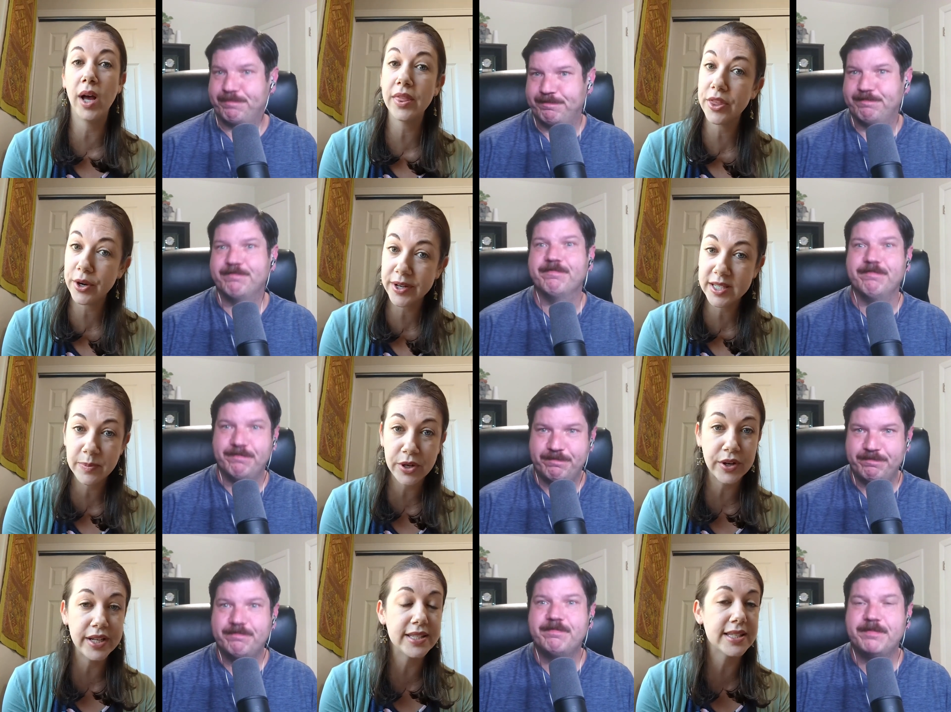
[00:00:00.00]
Speaker 1: what they're mm.
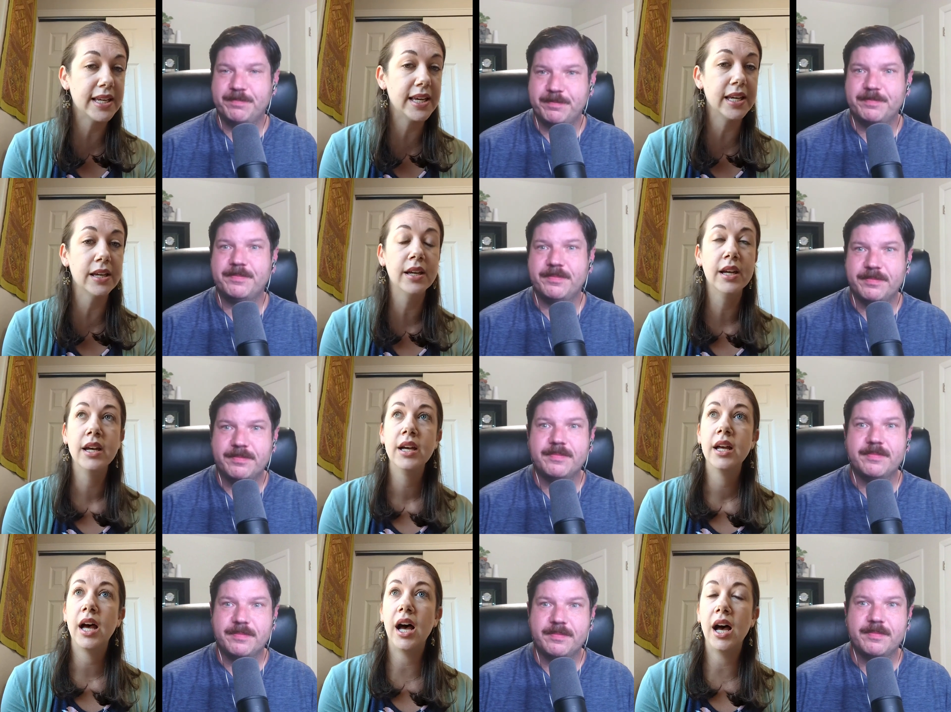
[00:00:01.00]
experiencing.
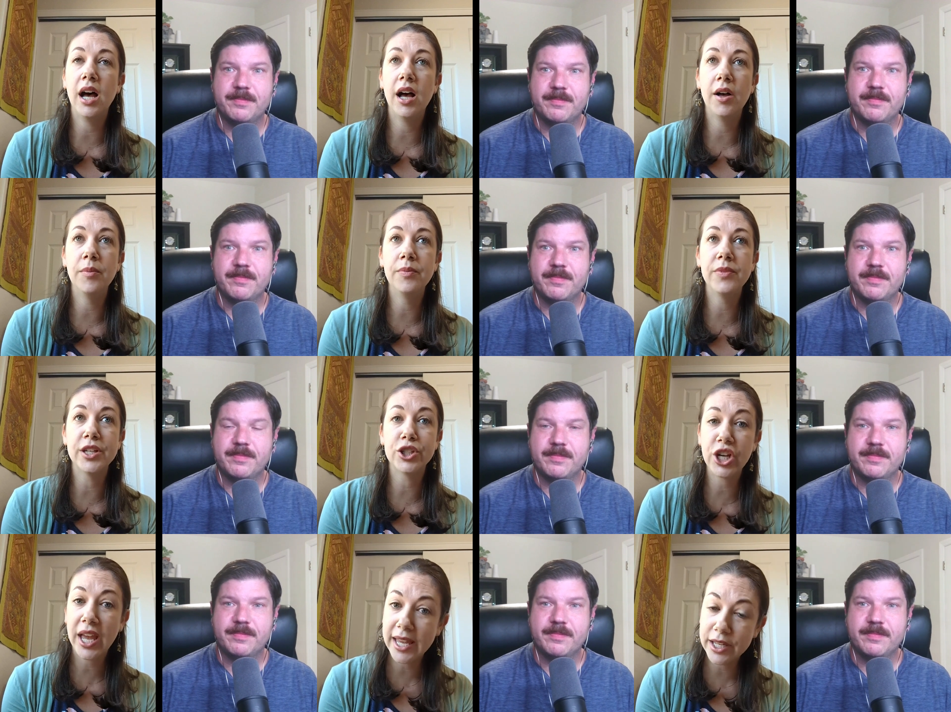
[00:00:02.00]
Um, the
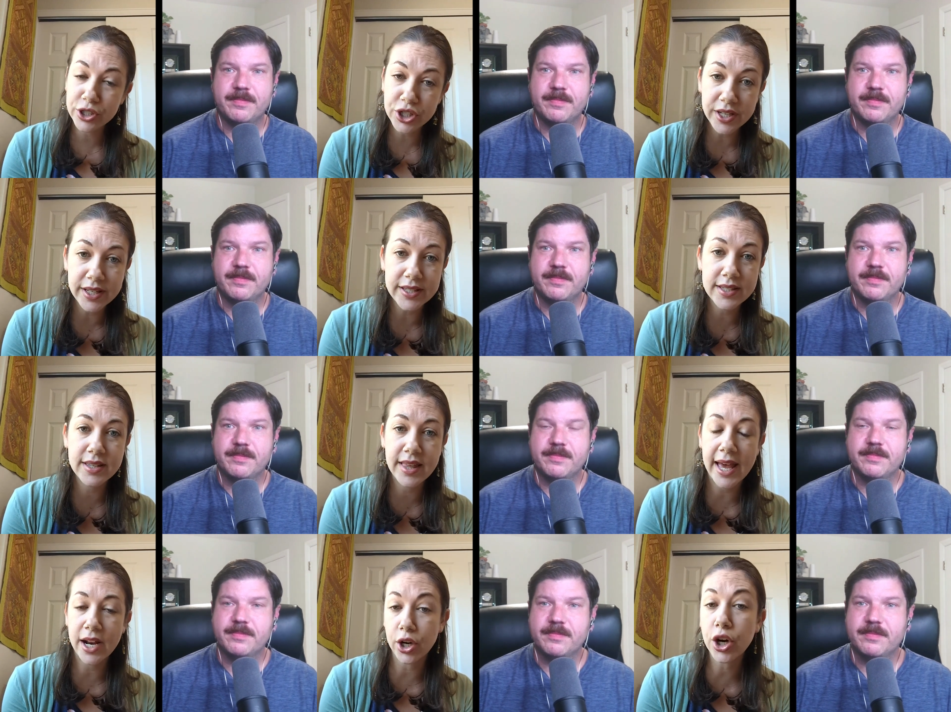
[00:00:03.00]
changes
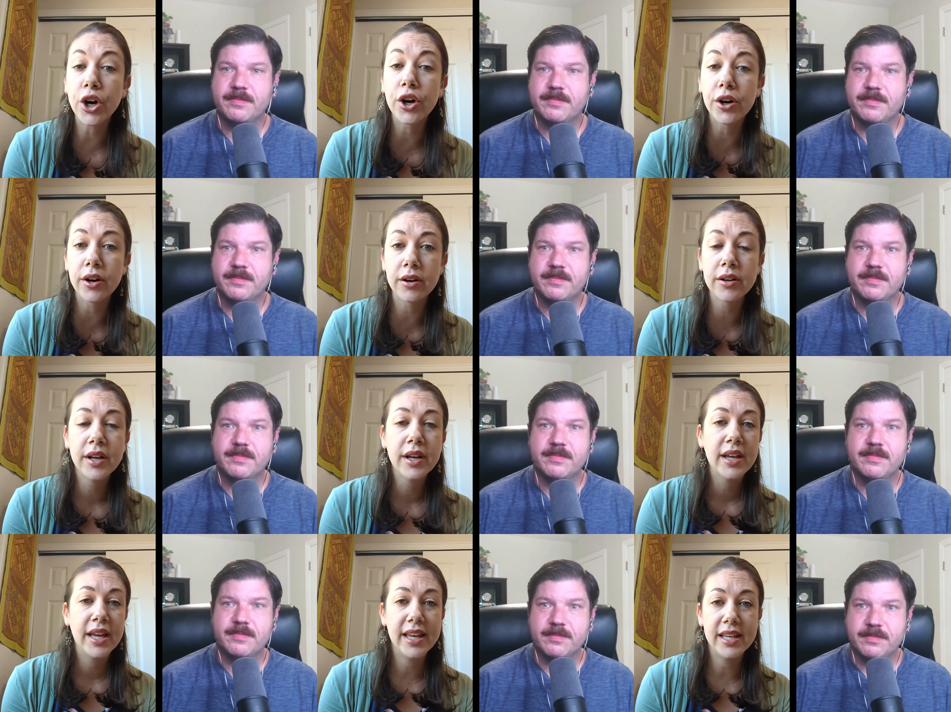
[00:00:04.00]
that occur
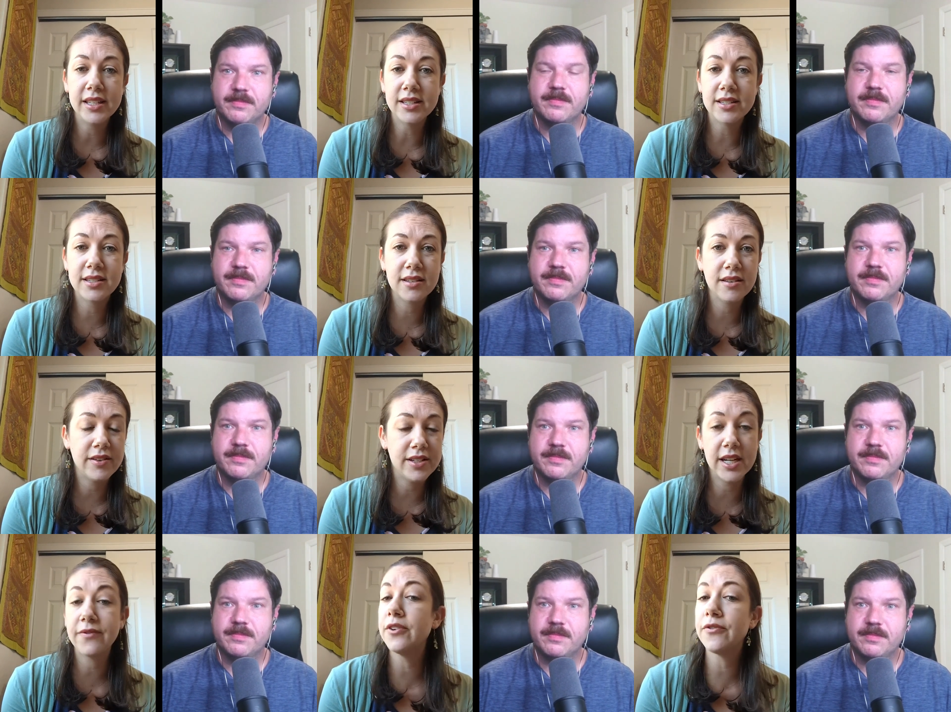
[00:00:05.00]
is
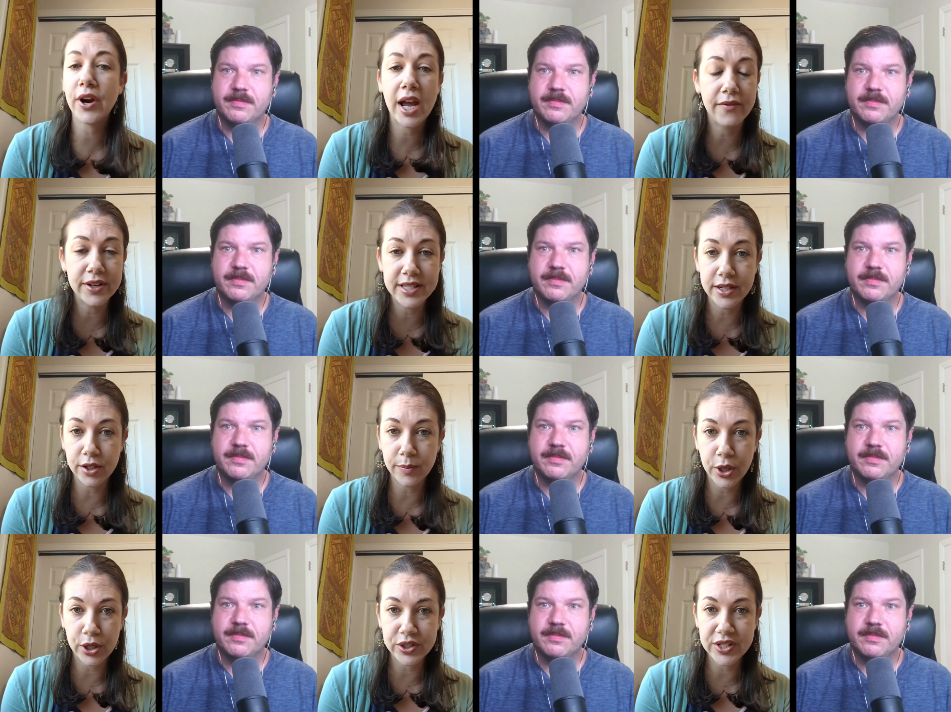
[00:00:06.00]
different for every single
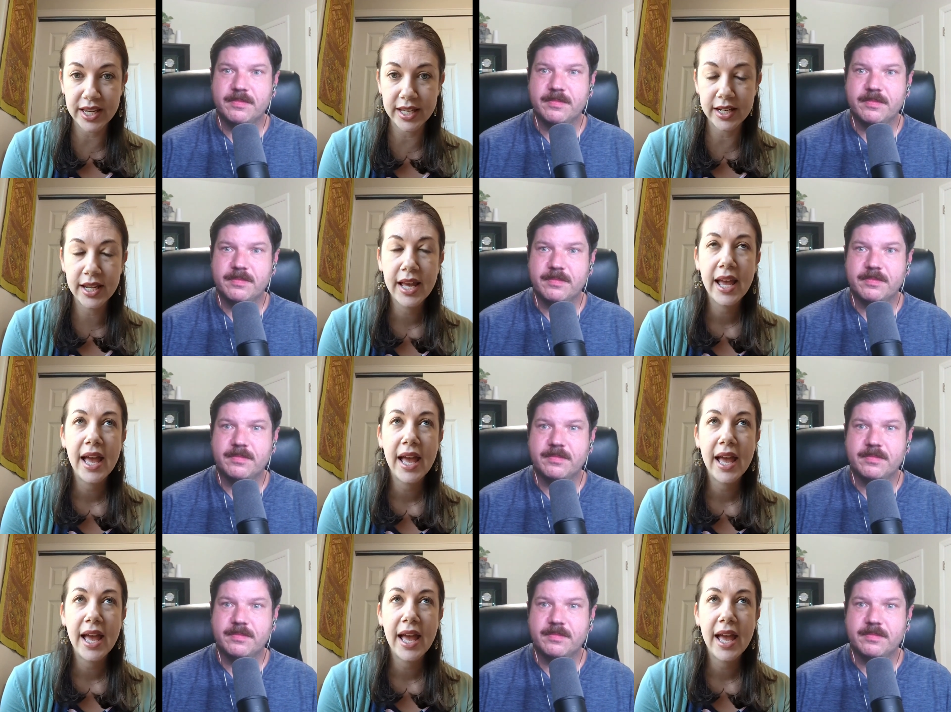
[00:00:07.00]
person.